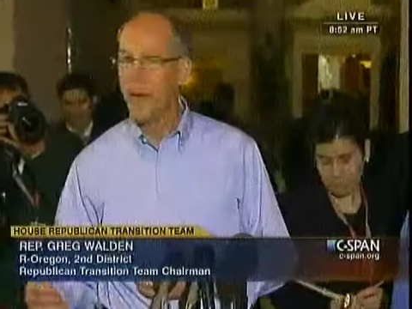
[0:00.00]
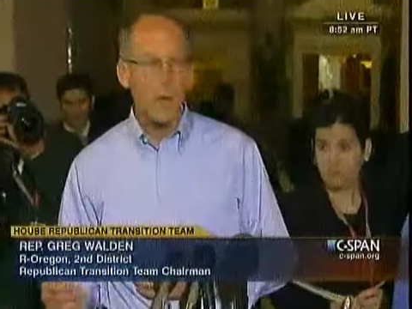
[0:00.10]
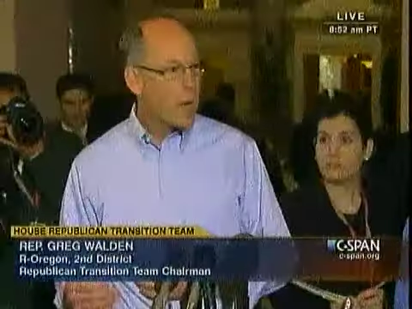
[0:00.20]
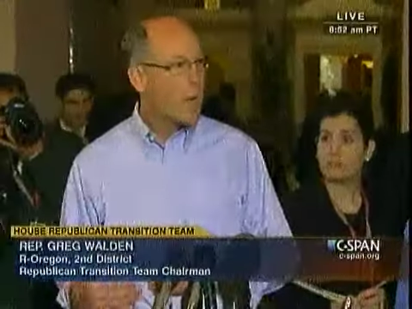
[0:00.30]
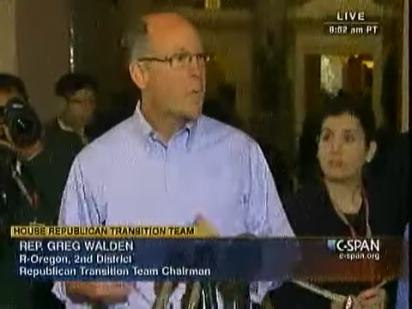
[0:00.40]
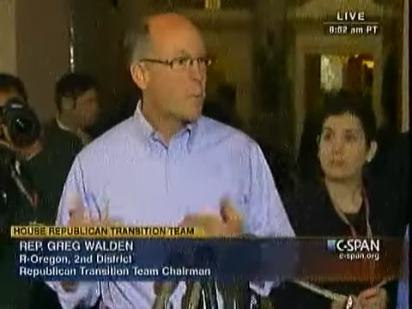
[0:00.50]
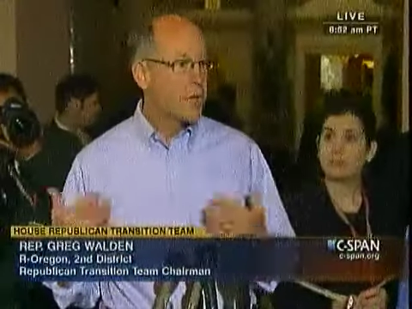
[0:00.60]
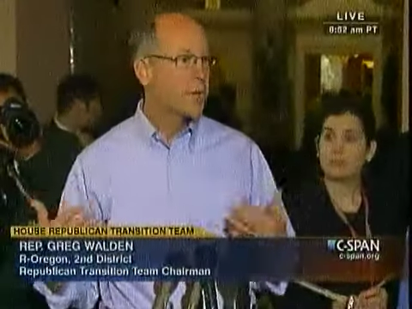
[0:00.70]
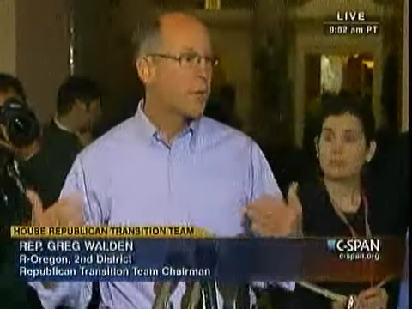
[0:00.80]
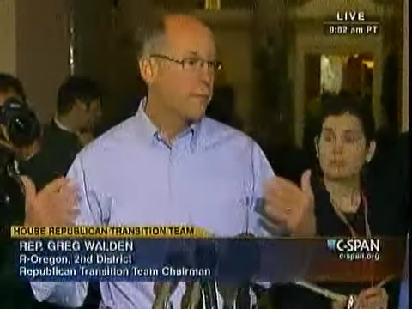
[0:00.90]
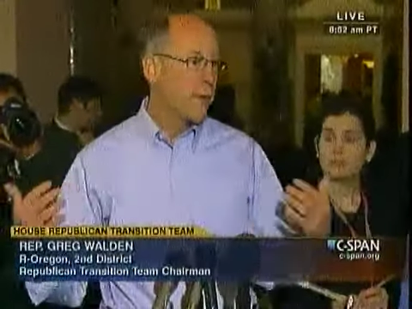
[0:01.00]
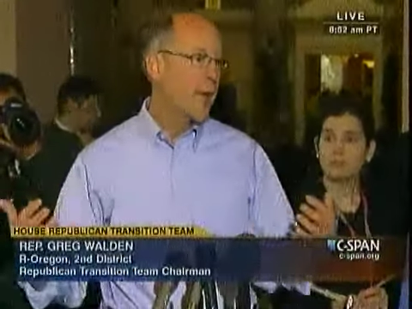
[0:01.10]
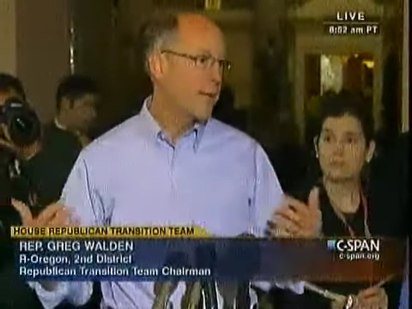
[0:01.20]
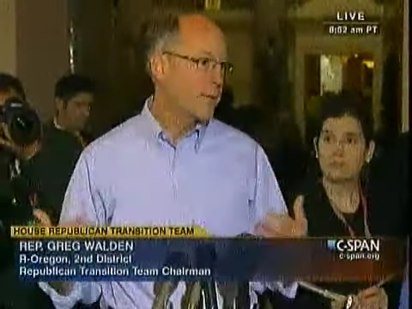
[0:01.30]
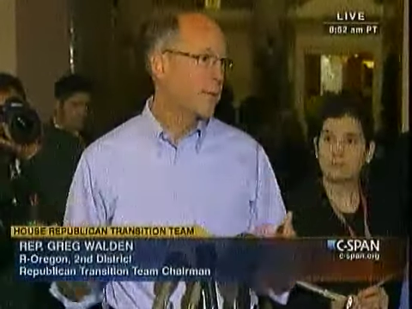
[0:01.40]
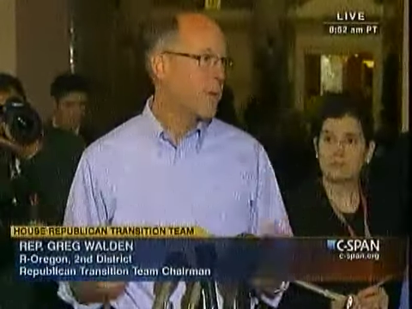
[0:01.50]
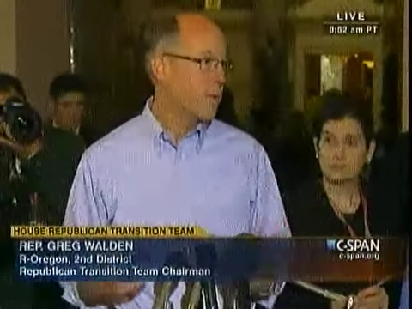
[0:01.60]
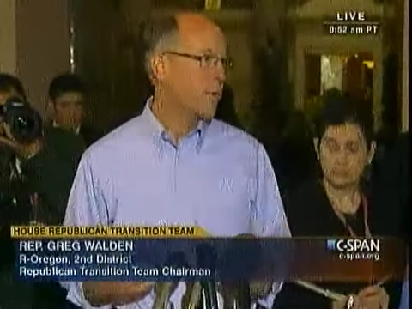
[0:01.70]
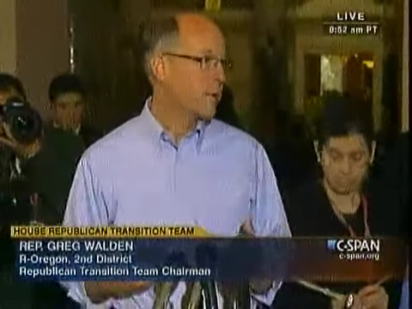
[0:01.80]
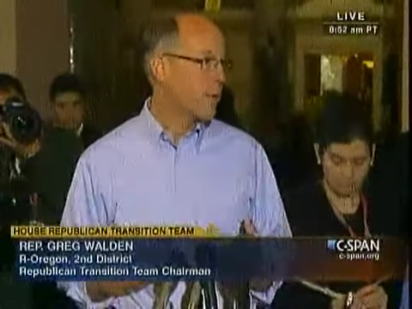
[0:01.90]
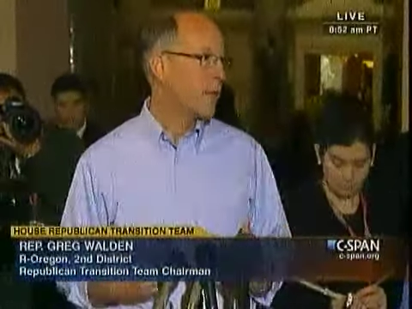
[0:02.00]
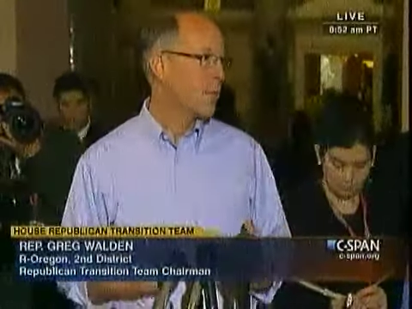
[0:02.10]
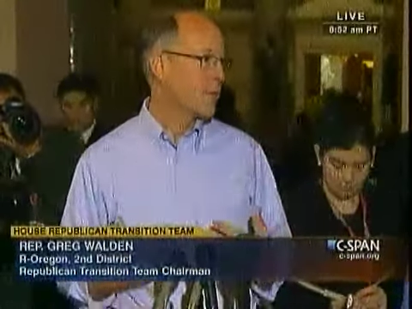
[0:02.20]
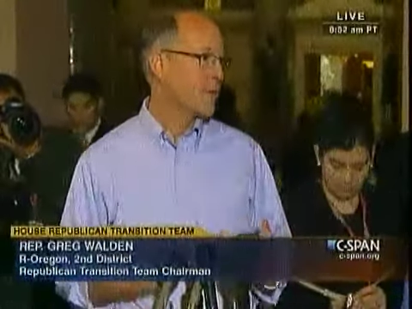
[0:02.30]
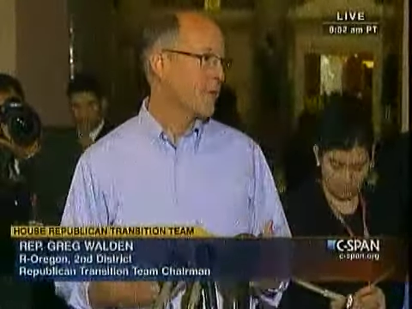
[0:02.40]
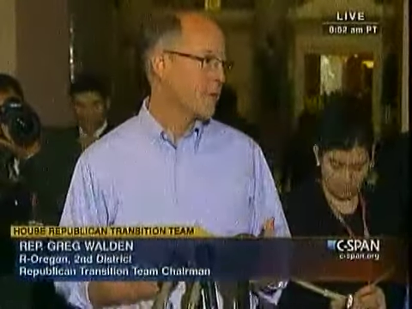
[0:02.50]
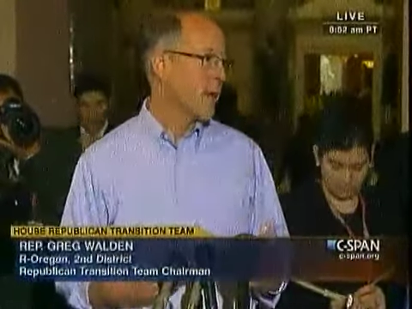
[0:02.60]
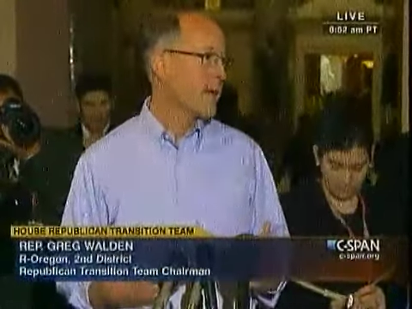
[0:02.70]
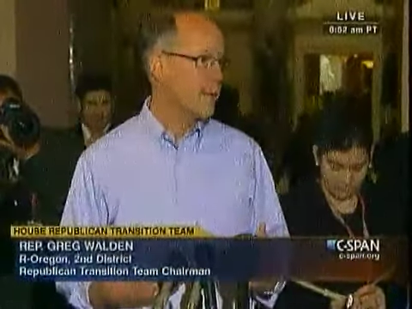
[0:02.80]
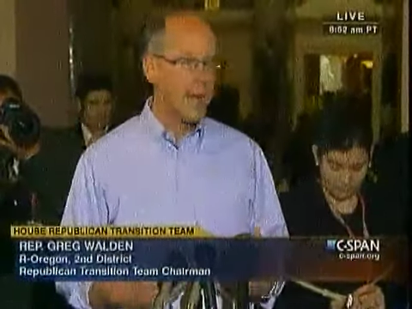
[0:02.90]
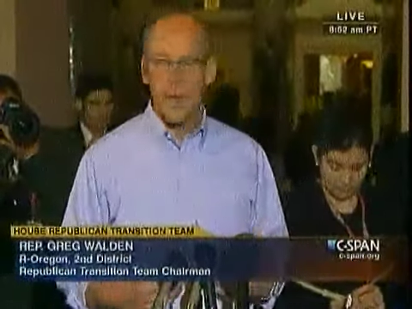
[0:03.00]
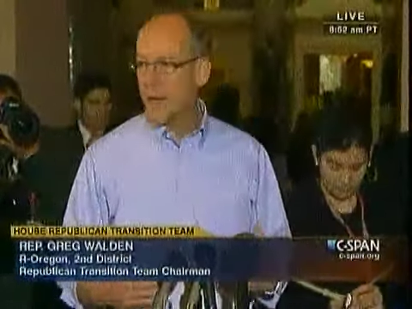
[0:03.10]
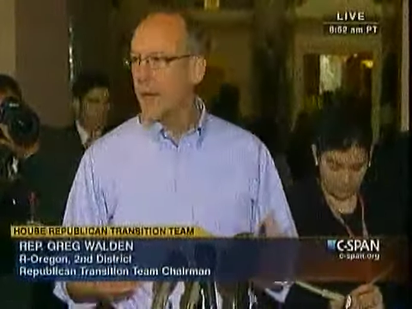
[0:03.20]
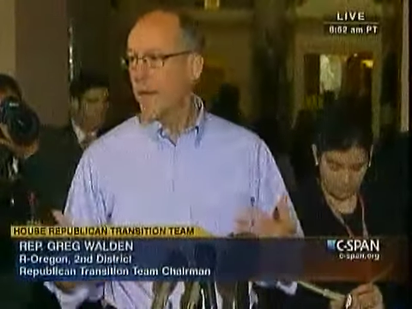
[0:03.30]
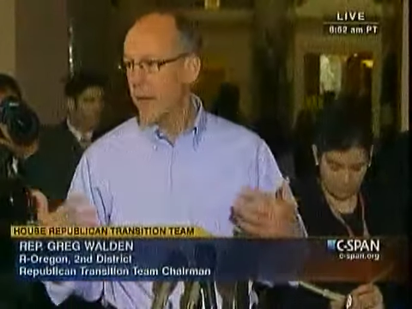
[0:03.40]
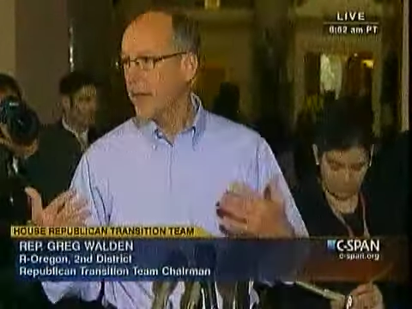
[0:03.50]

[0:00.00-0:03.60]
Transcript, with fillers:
Speaker 1: from now, but we should invite in the people who can help us decide that